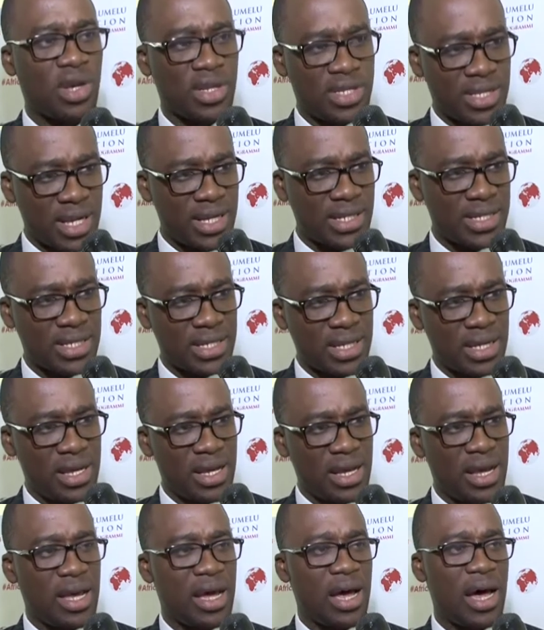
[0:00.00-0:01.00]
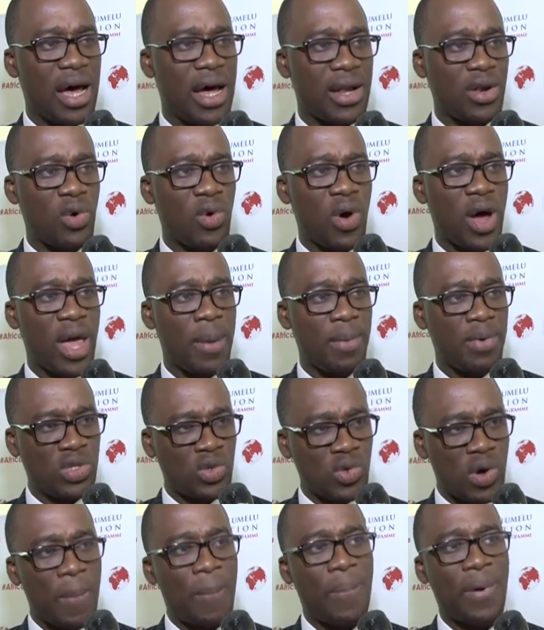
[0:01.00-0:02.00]
success and who are able
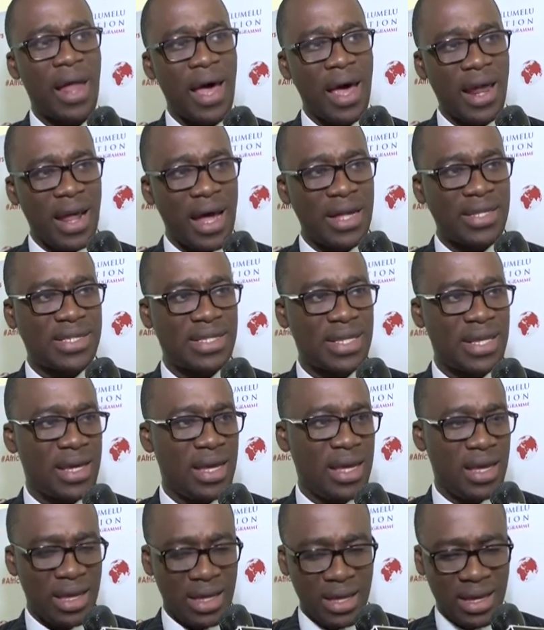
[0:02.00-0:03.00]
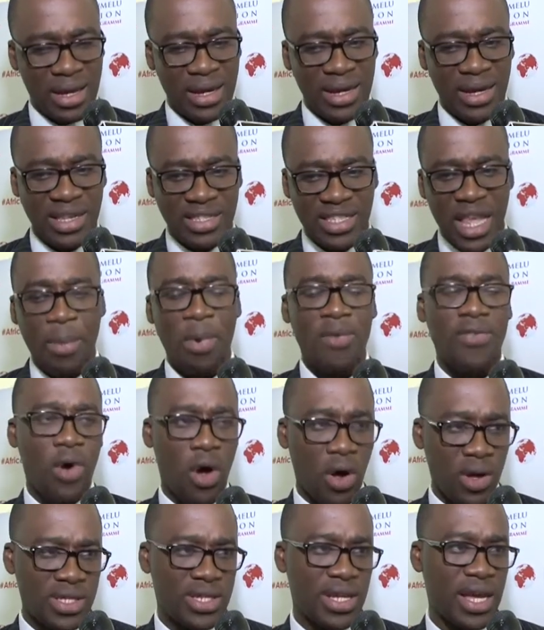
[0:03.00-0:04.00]
to apply that in this type of
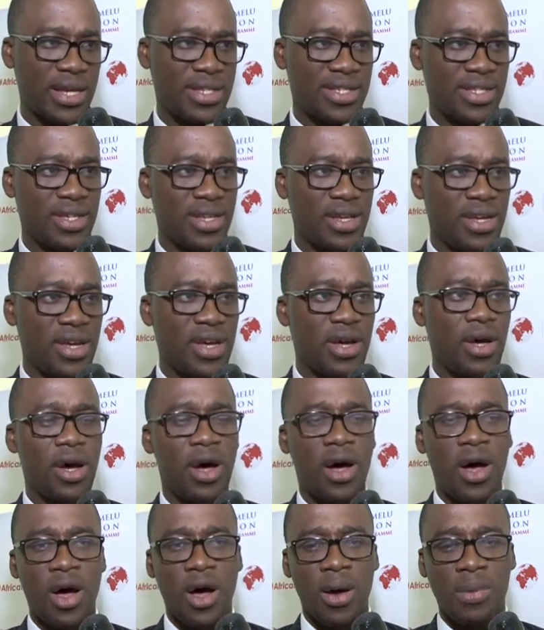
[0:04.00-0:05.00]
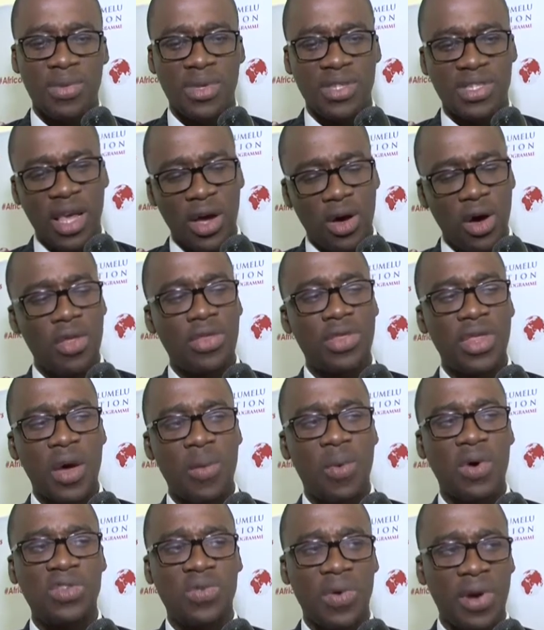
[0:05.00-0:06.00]
context. The second
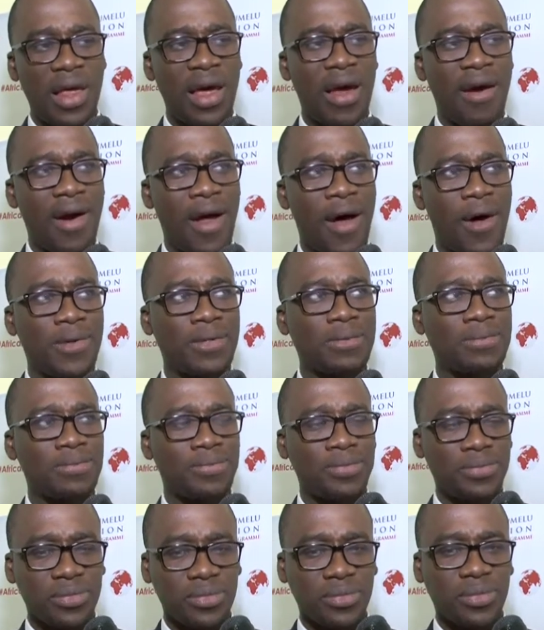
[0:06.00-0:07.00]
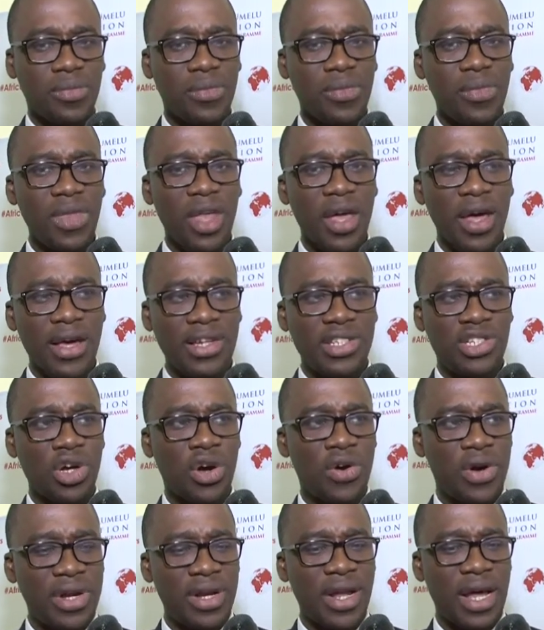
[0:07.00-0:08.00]
thing was really around
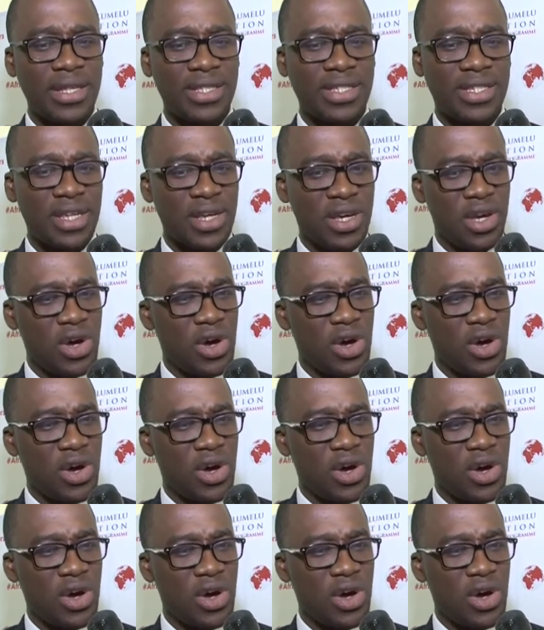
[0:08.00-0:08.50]
ensuring that